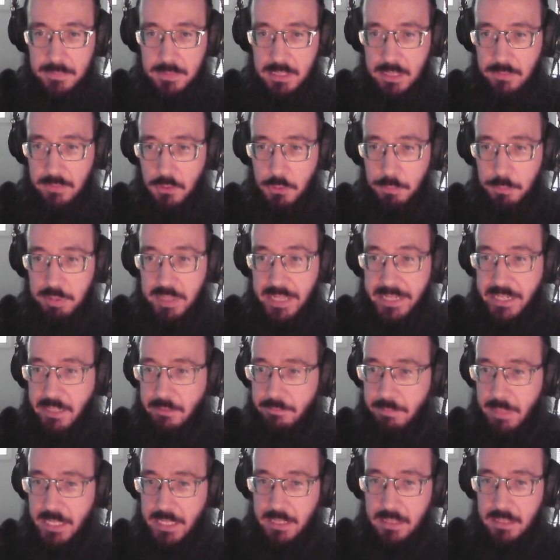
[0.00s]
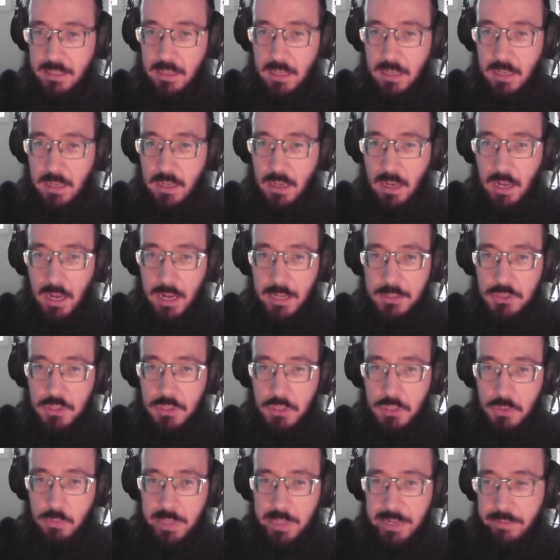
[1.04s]
give you plenty of money to
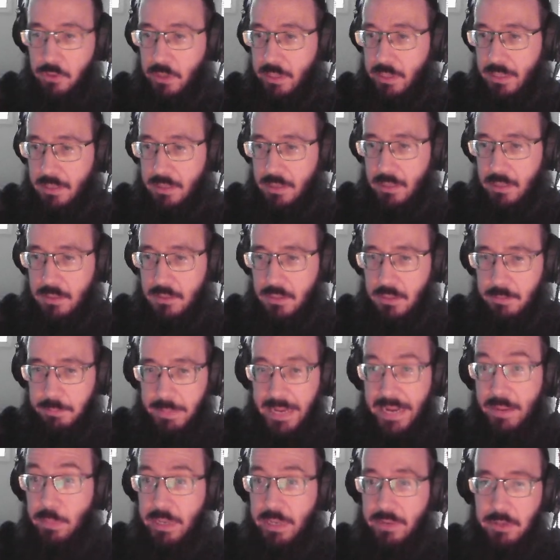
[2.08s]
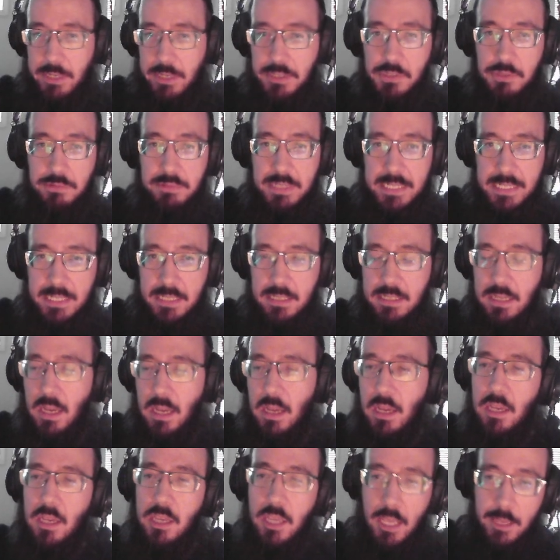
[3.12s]
do whatever, to buy whatever else you need.
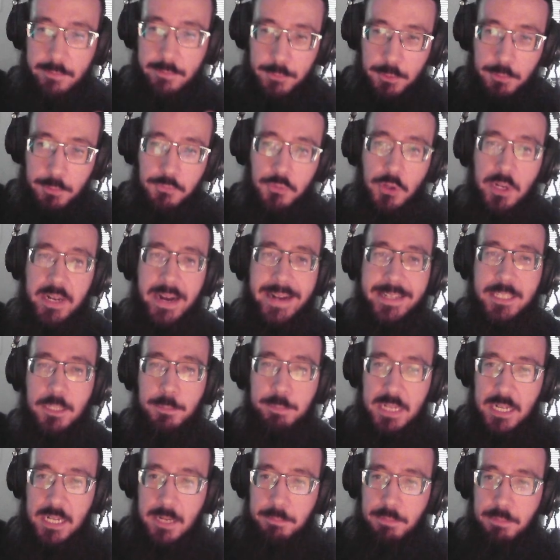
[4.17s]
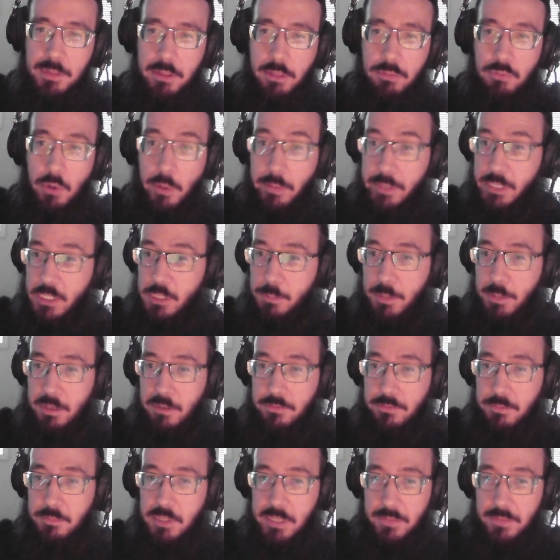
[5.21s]
If you forgot to pick up the throwing spear
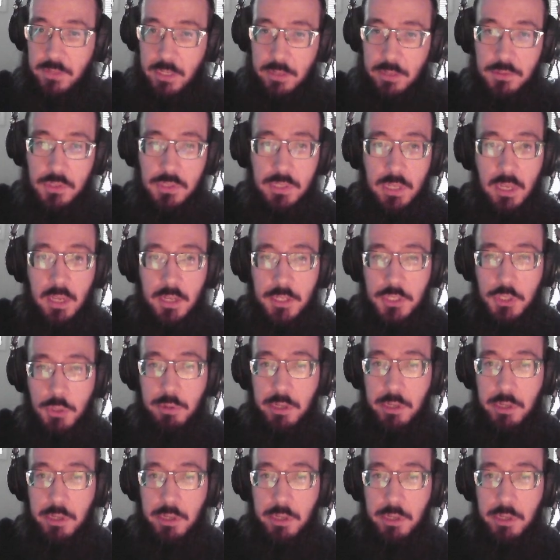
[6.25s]
from Sifnos, you can